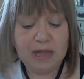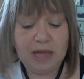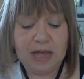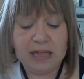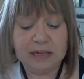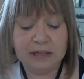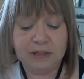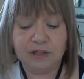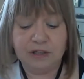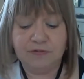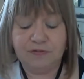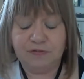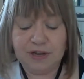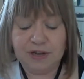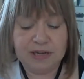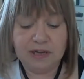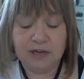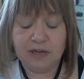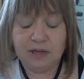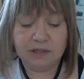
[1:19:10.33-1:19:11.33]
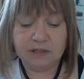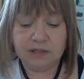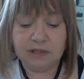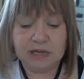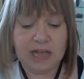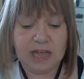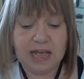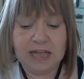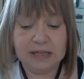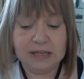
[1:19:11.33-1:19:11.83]
and the
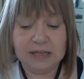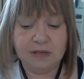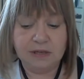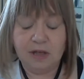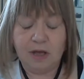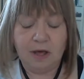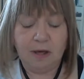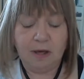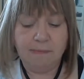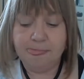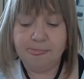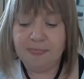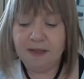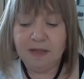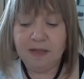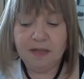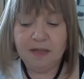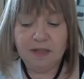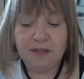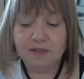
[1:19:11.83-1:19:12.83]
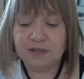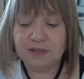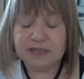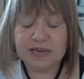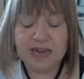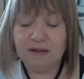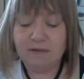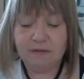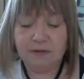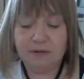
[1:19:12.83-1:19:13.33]
fears and the
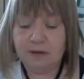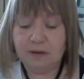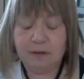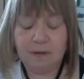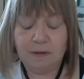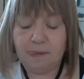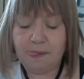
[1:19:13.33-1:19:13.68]
terror